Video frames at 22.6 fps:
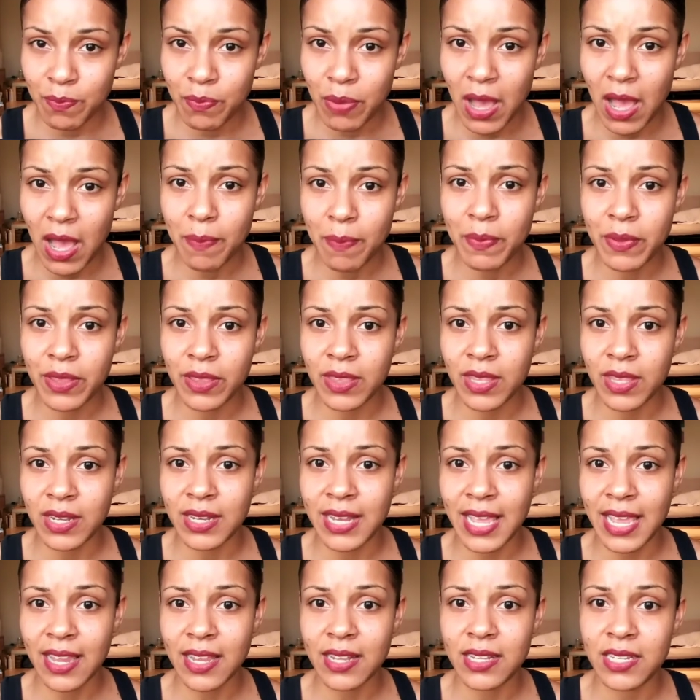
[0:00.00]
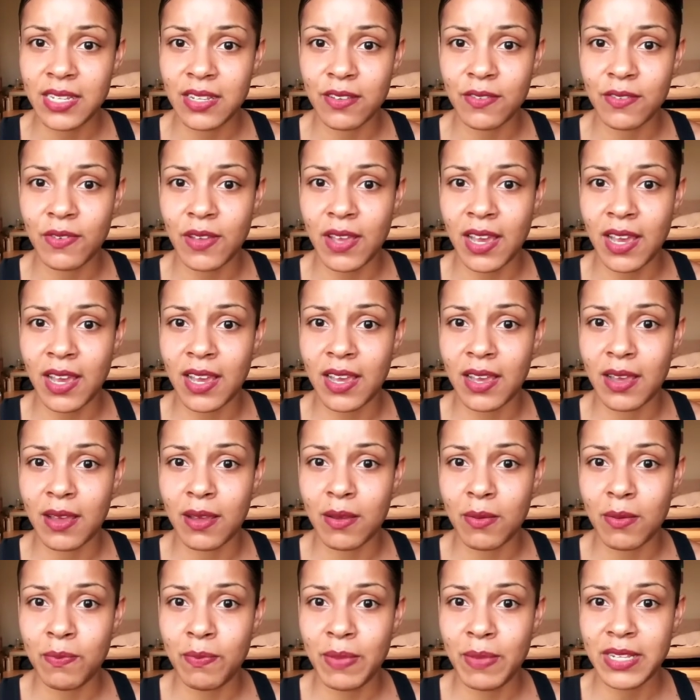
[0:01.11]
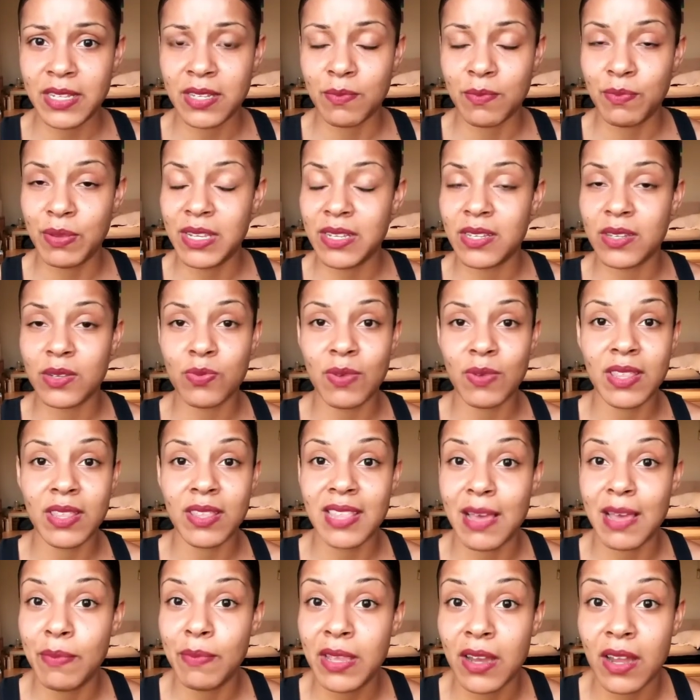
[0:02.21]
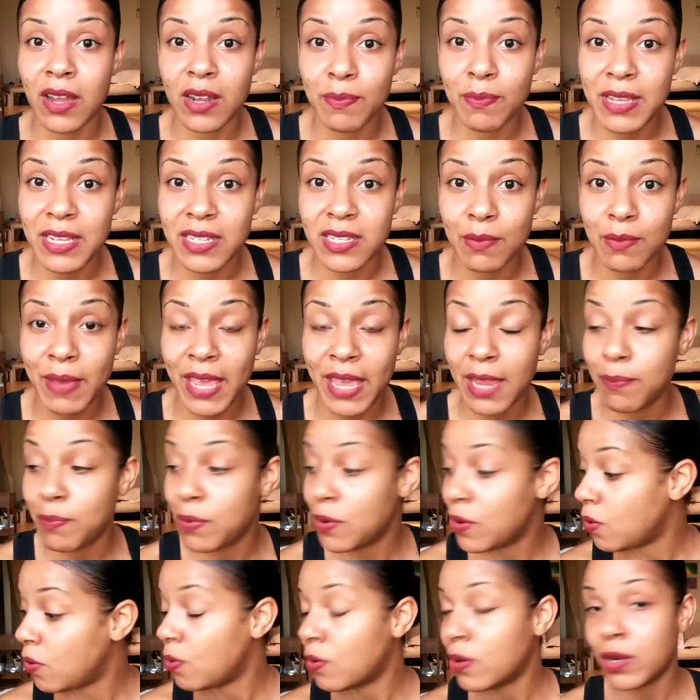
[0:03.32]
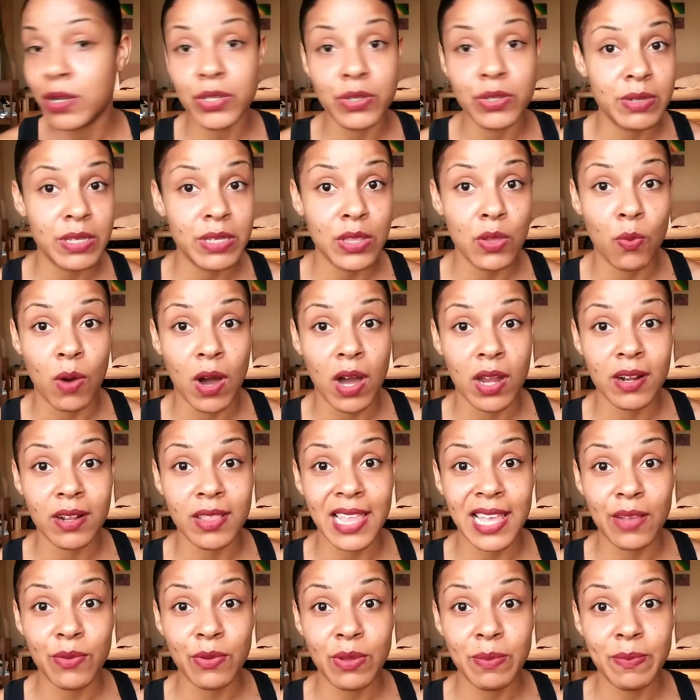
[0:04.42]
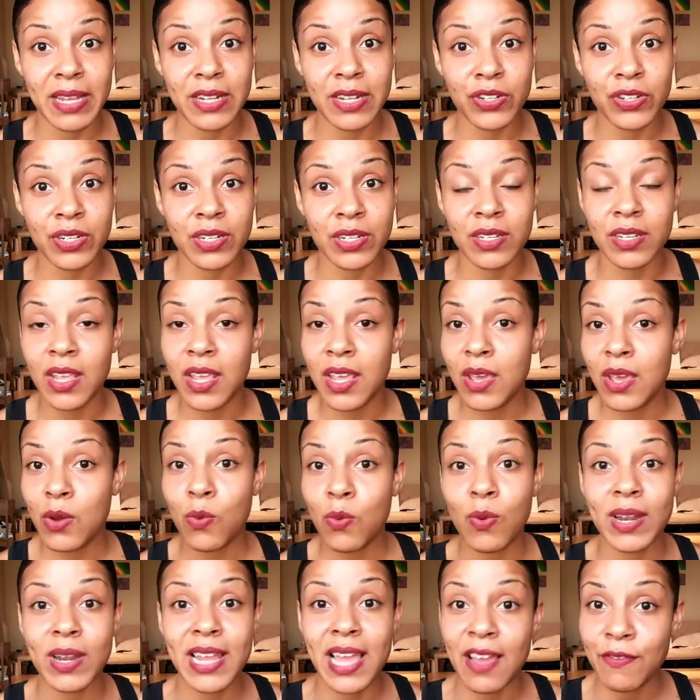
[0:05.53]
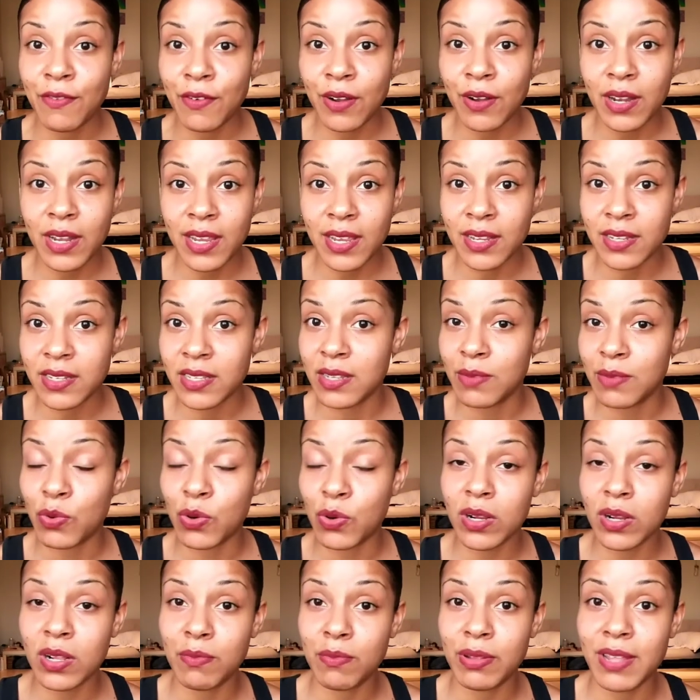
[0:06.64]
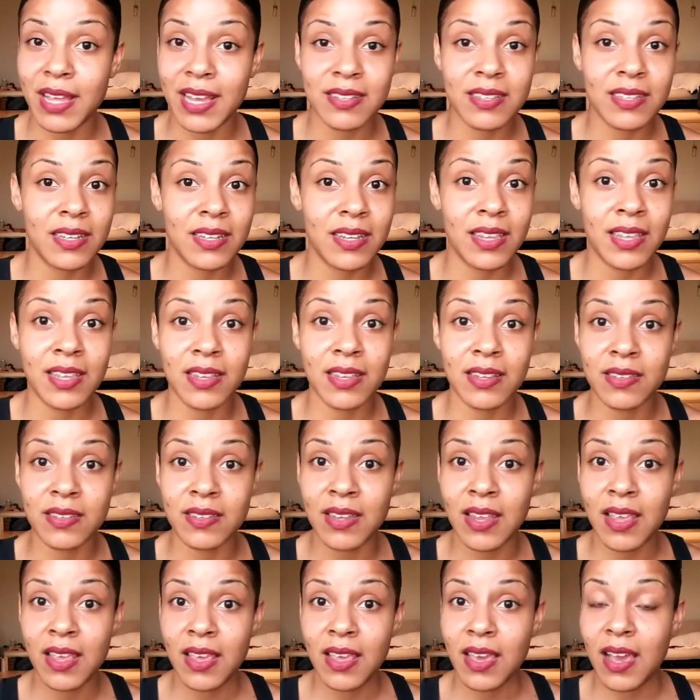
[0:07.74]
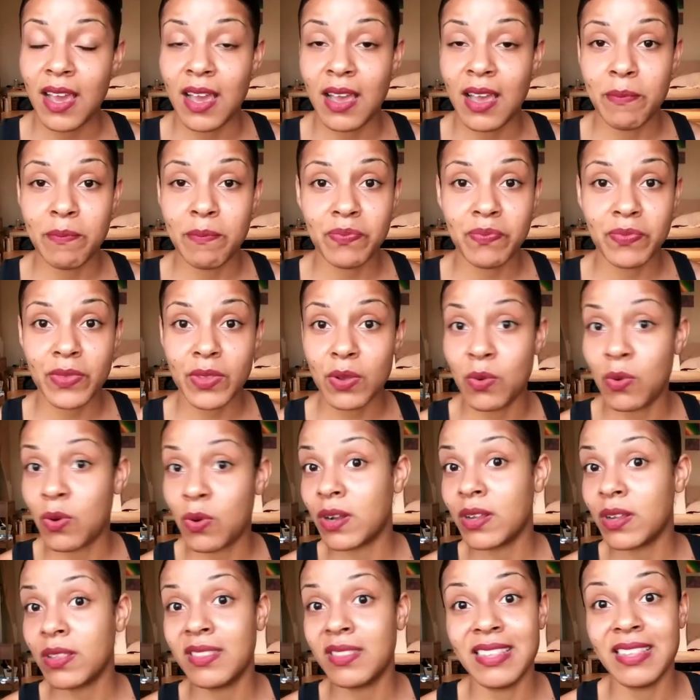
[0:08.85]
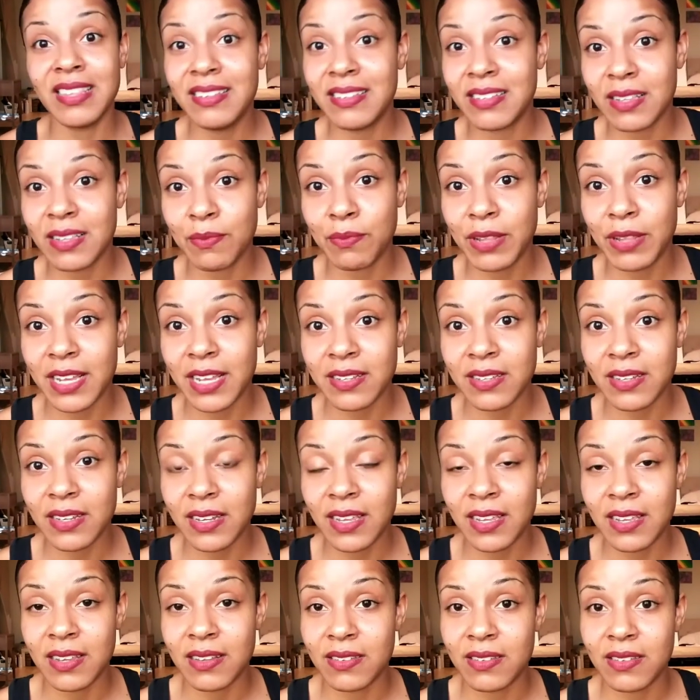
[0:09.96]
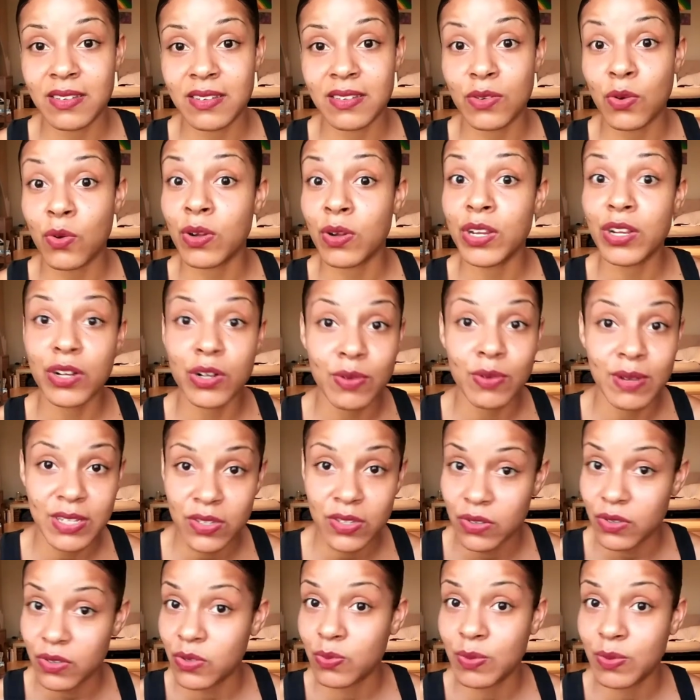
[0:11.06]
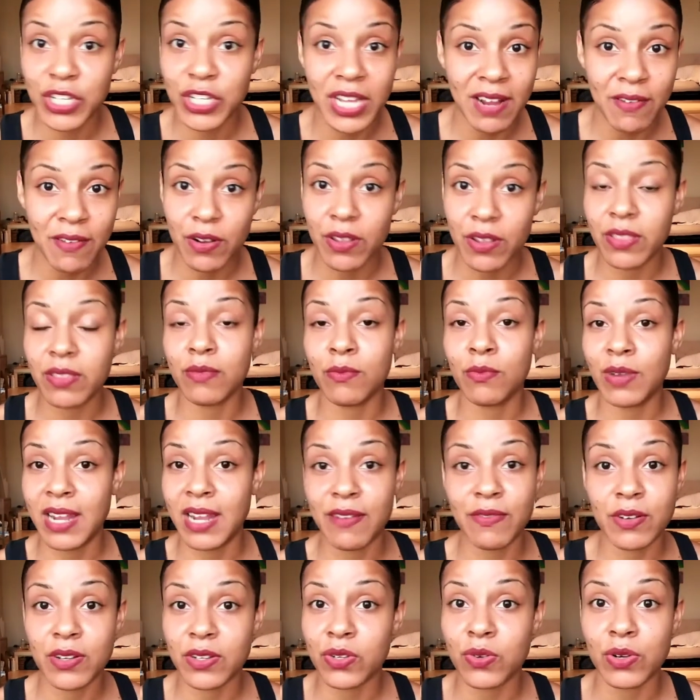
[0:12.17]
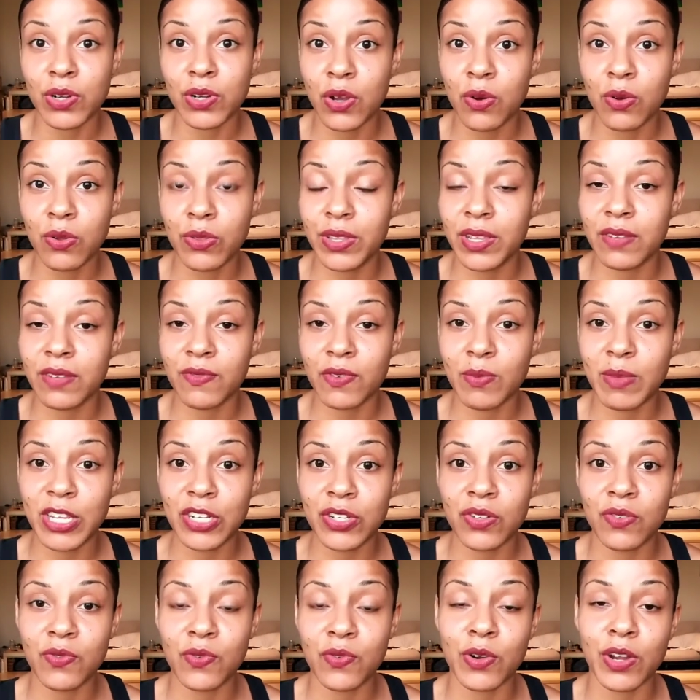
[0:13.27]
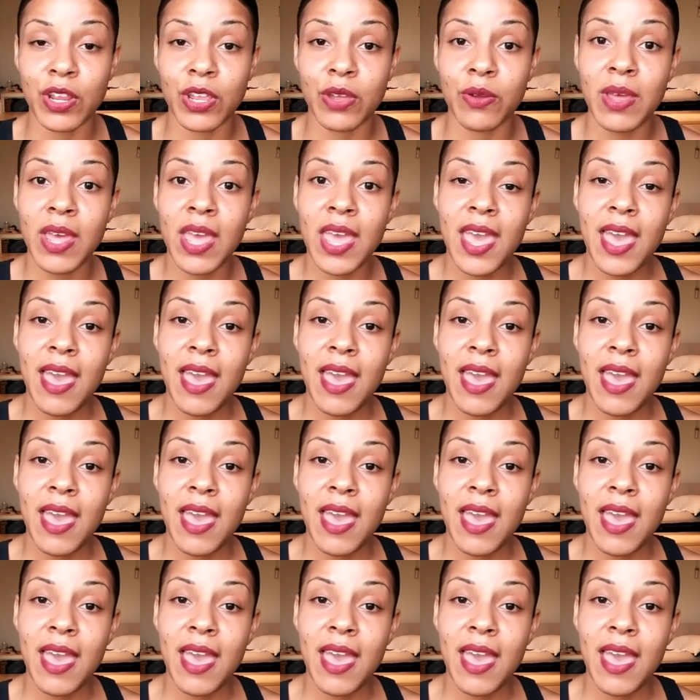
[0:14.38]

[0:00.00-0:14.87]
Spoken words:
pop the negative bits and pieces, whether that be on a piece of paper or doing the water like we mentioned. Whatever it is, the more complex it is, or the least complex it is, or your crystals, whatever is going to hold the information for you.